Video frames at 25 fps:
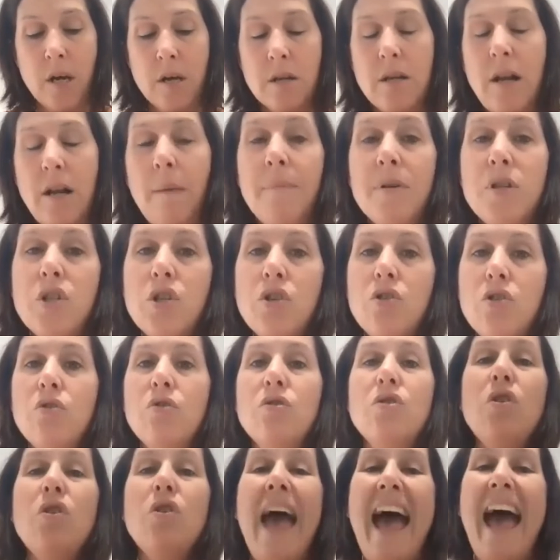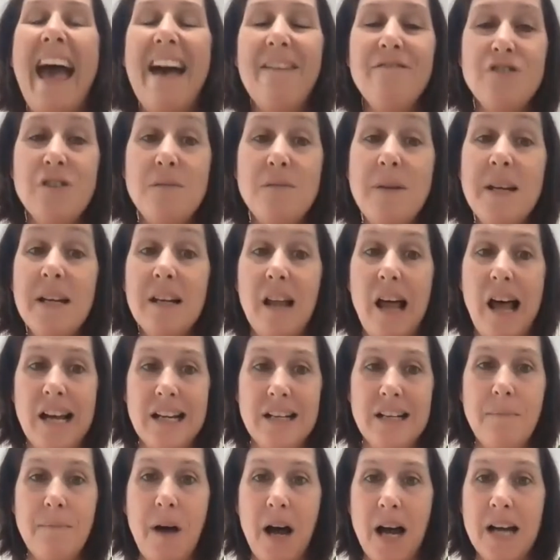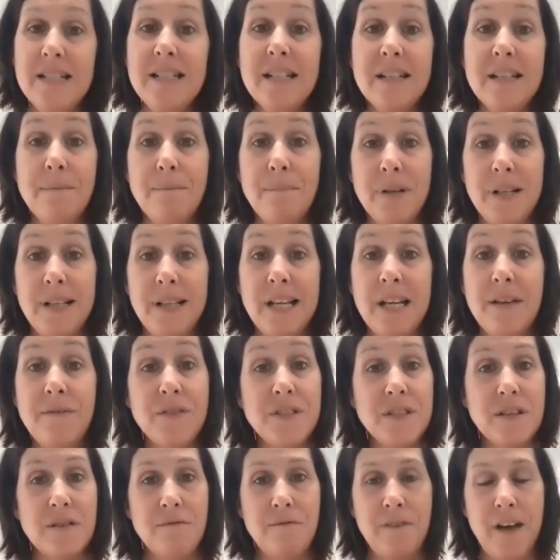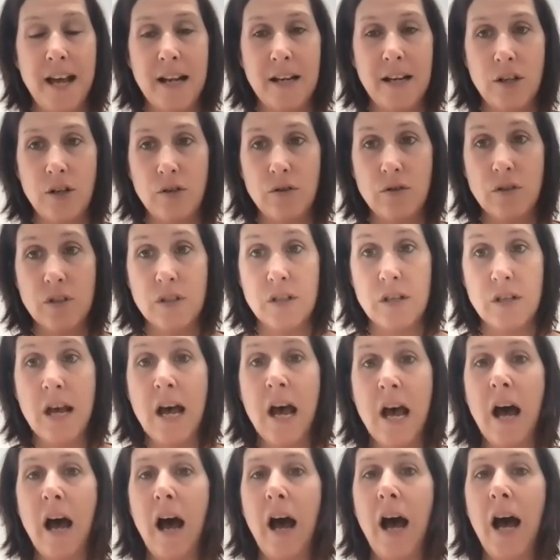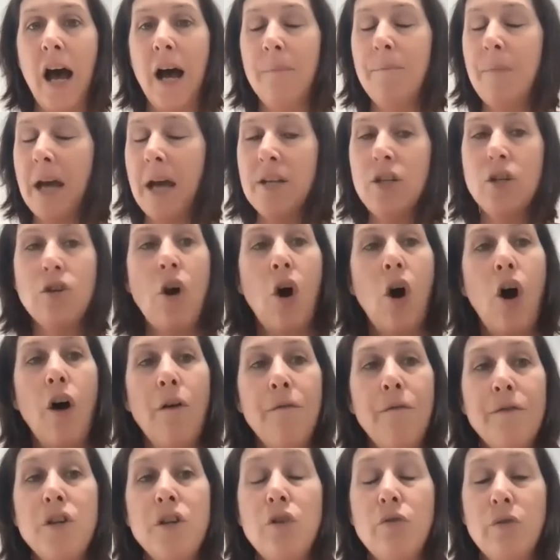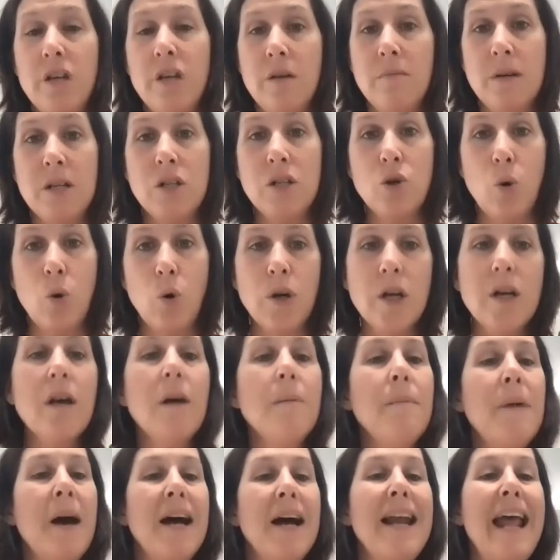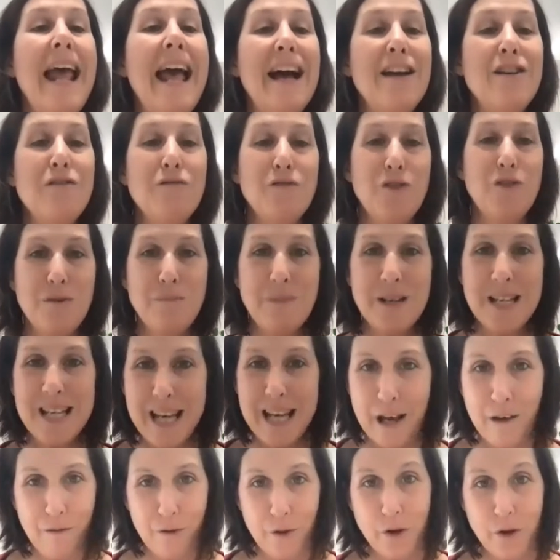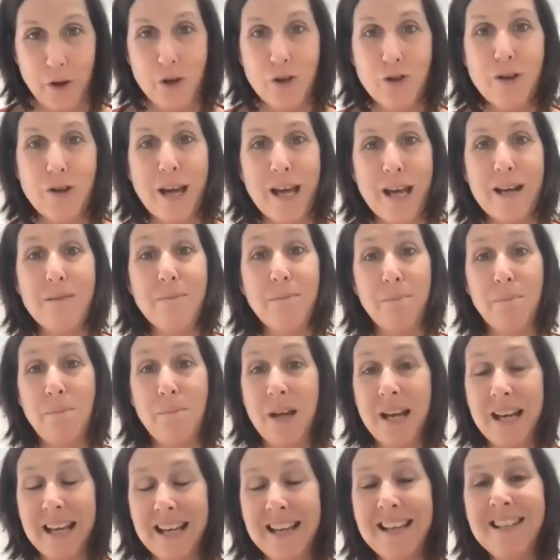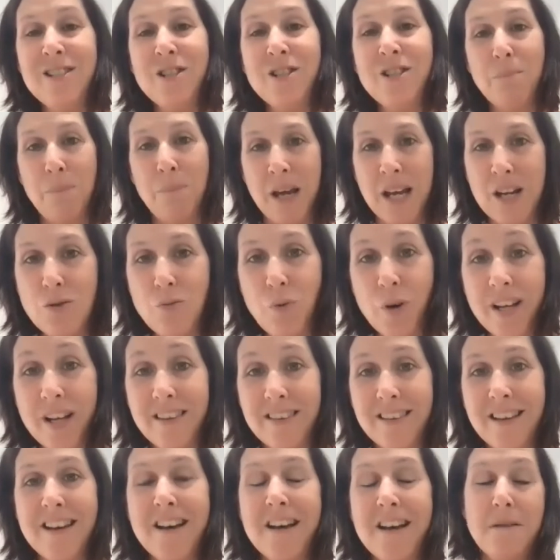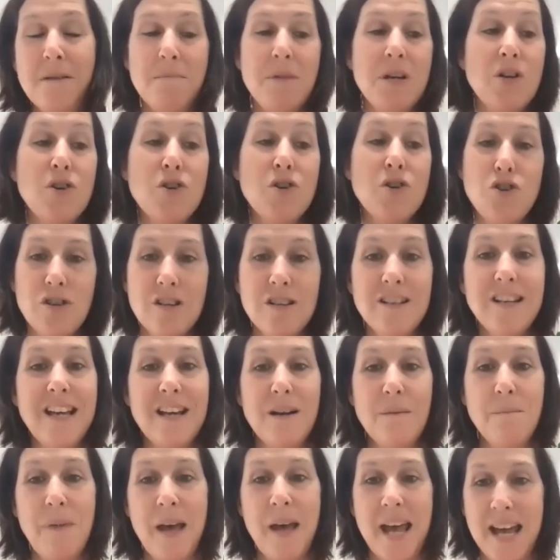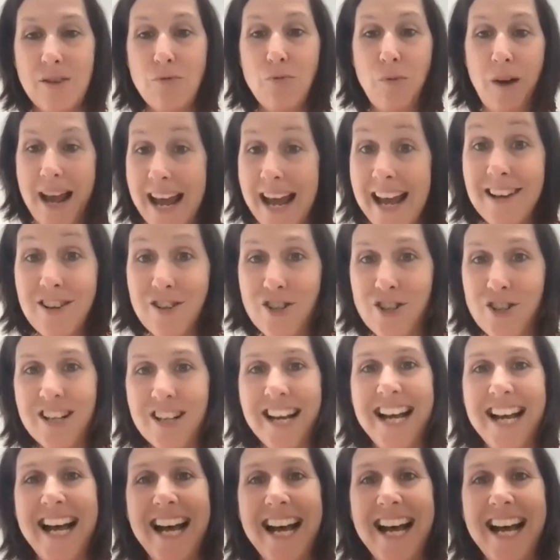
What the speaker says: Number two, you have to be like-minded in beliefs and values. And, often you'll hear me talking about how you've got to be careful who you get it into bed with, because you can get a bad rash.